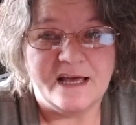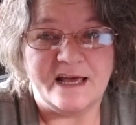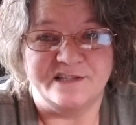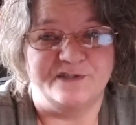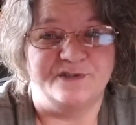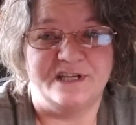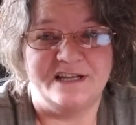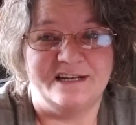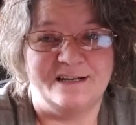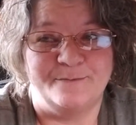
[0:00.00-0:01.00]
As you've
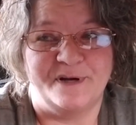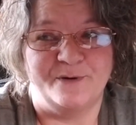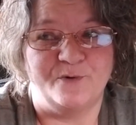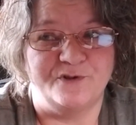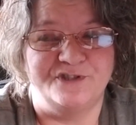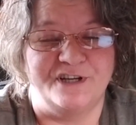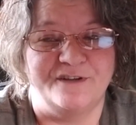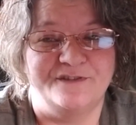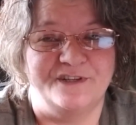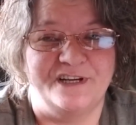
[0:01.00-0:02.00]
seen, my wool
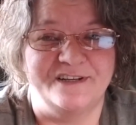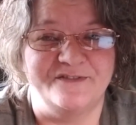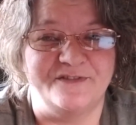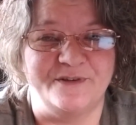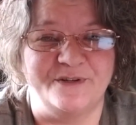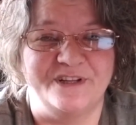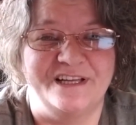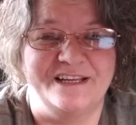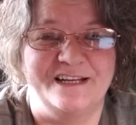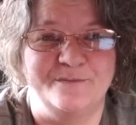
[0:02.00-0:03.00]
shelves are getting full,
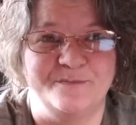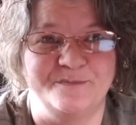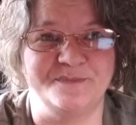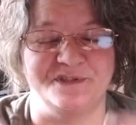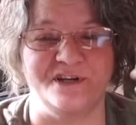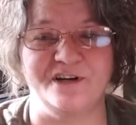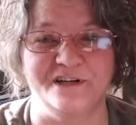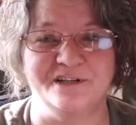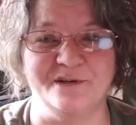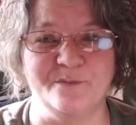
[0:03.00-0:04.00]
and I'm
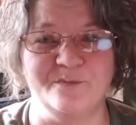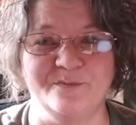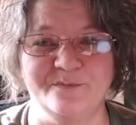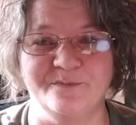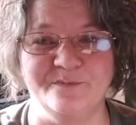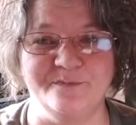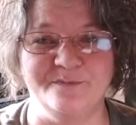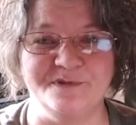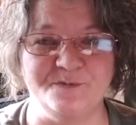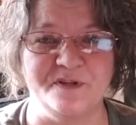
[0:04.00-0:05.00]
starting to
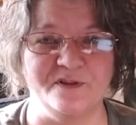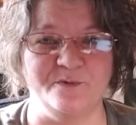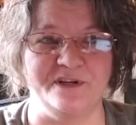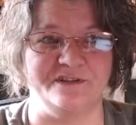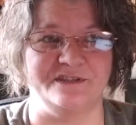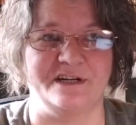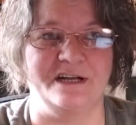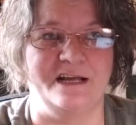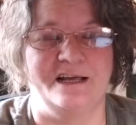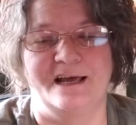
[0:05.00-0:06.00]
spin the wheels on
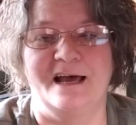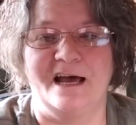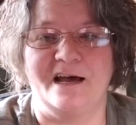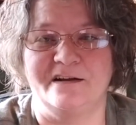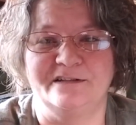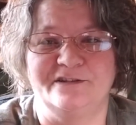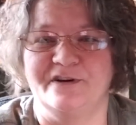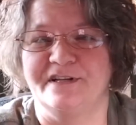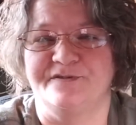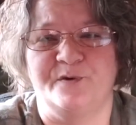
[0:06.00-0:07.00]
how to
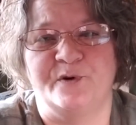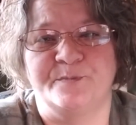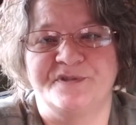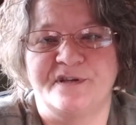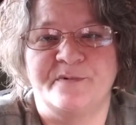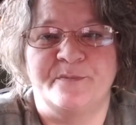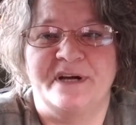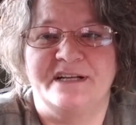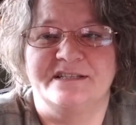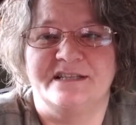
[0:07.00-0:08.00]
transform some of my
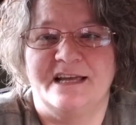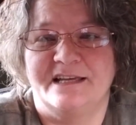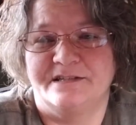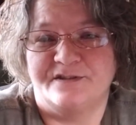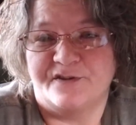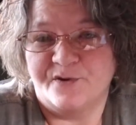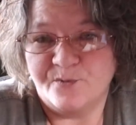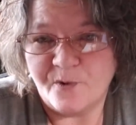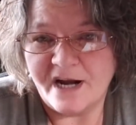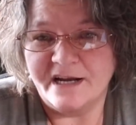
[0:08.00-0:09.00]
designs so they're
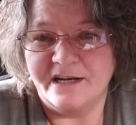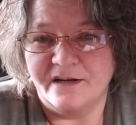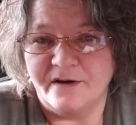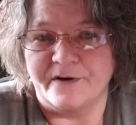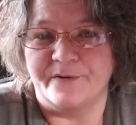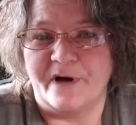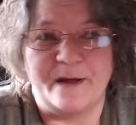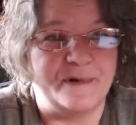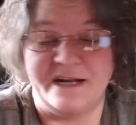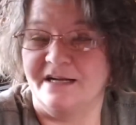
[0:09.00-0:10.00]
ready to go.
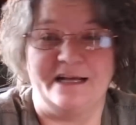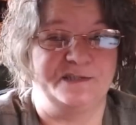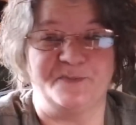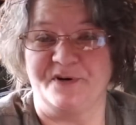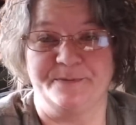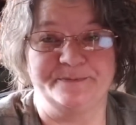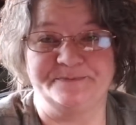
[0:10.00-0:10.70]
I'm not an expert.